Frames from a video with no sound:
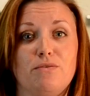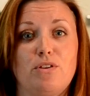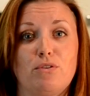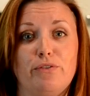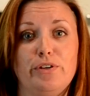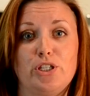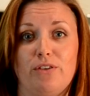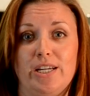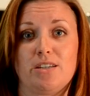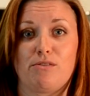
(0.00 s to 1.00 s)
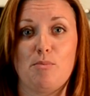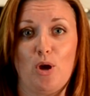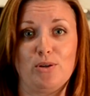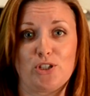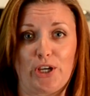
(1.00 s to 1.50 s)
of the refrigerator a
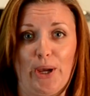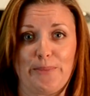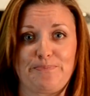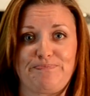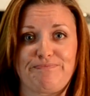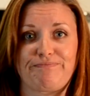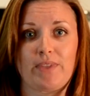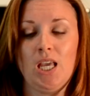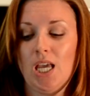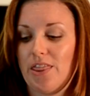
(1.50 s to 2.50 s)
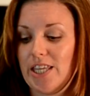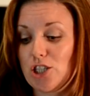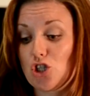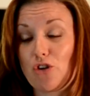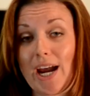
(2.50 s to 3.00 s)
moment ago?
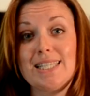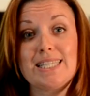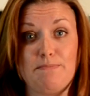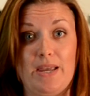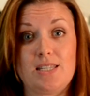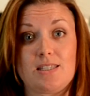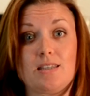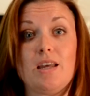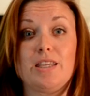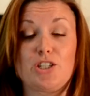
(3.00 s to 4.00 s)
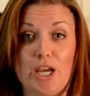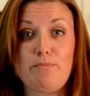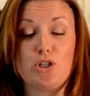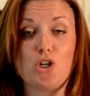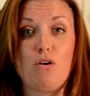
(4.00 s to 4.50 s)
This transmits the
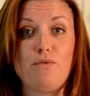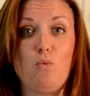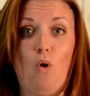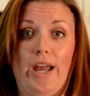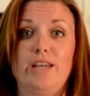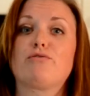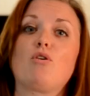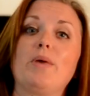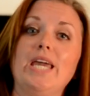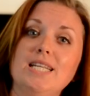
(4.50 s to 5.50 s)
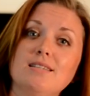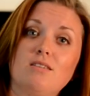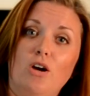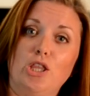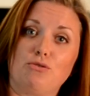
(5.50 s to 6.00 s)
temperature of the wine from
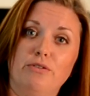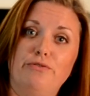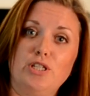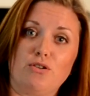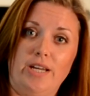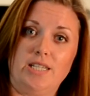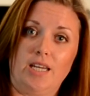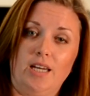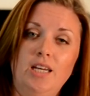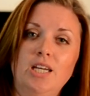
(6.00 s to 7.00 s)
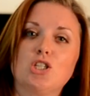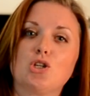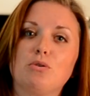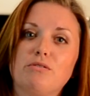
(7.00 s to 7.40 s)
inside the refrigerator to